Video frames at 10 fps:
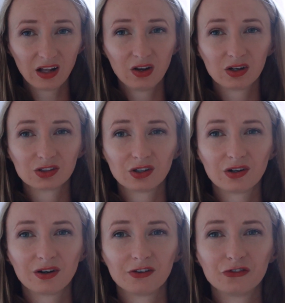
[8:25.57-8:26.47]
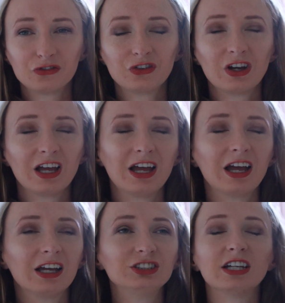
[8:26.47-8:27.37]
a lot of
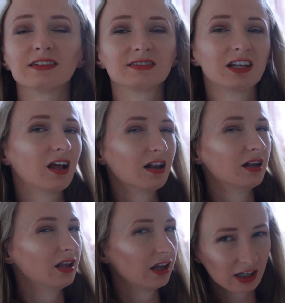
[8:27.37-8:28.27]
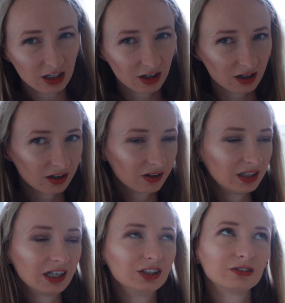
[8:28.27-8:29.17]
just let it go
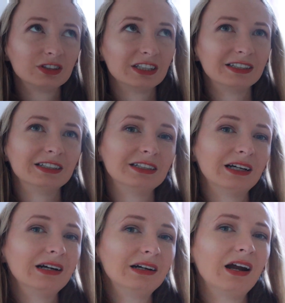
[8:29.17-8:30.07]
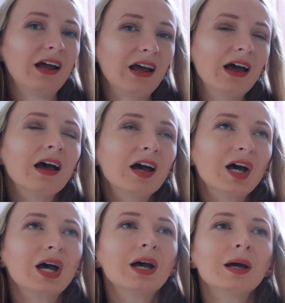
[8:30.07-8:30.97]
kind of thing.
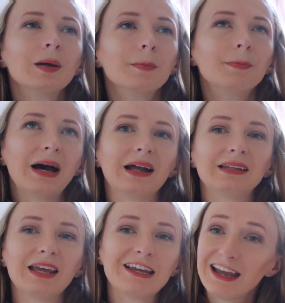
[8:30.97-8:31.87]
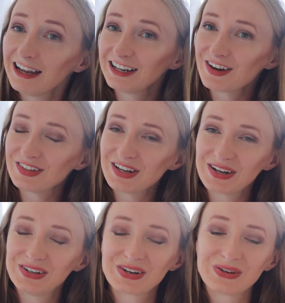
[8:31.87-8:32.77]
But yeah, now they
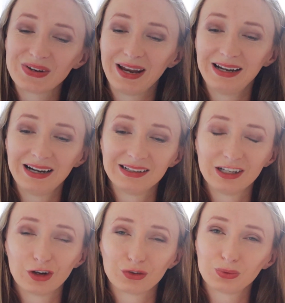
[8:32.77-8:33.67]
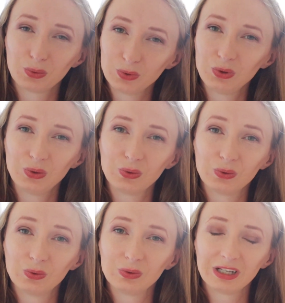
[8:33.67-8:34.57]
are growing and they are so
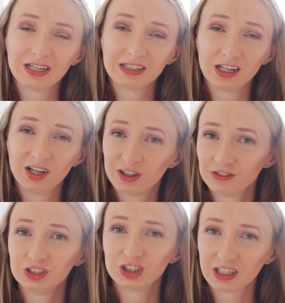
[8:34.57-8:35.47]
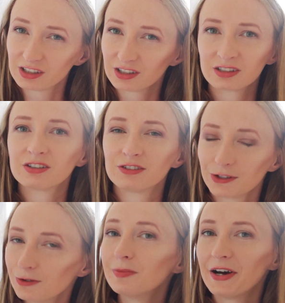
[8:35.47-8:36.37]
cute and they love each other
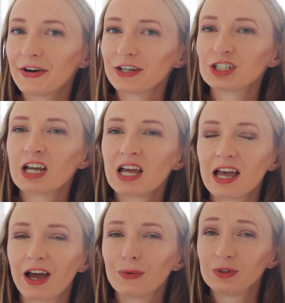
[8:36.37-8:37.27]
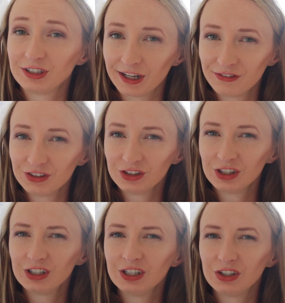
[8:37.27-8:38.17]
so much. I would
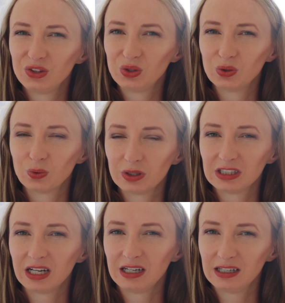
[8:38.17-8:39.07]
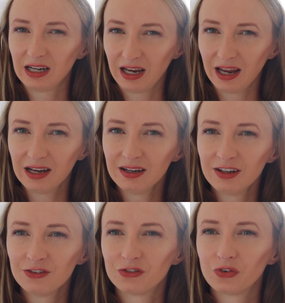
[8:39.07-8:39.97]
definitely do it
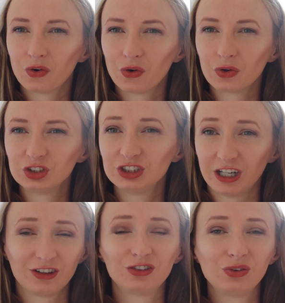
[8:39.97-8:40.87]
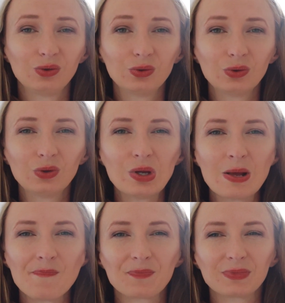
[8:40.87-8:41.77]
again, for just to
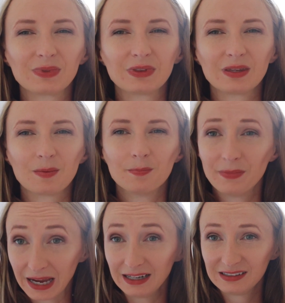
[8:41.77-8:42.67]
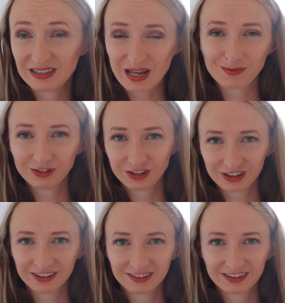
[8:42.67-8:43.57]
make them
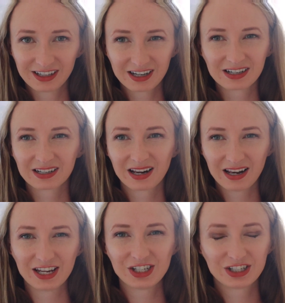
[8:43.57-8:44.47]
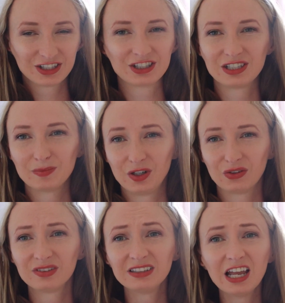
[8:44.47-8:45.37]
this relationship,
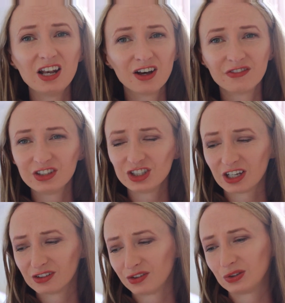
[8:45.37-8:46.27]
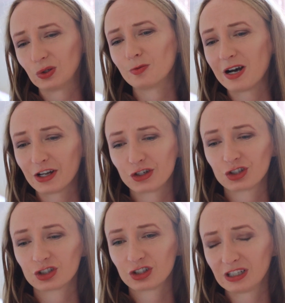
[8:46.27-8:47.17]
because they love each other so
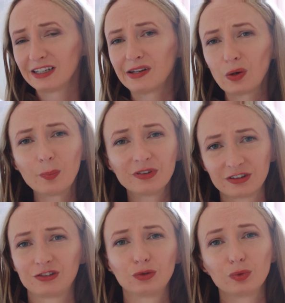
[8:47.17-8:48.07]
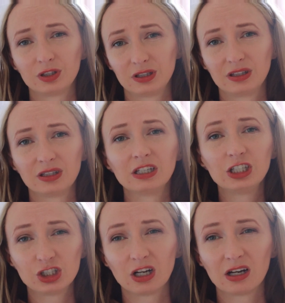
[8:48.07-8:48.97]
much. They are obsessed with
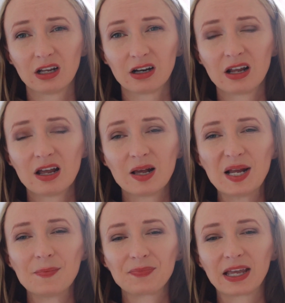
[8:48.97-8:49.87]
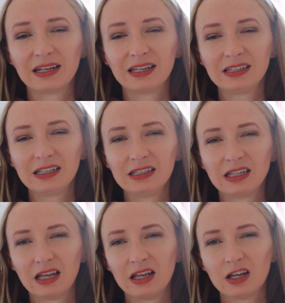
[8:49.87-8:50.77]
each other, and I think
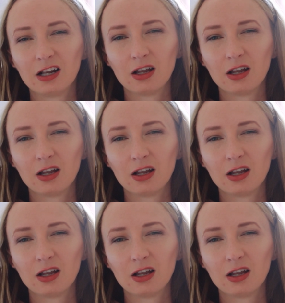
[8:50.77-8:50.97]
that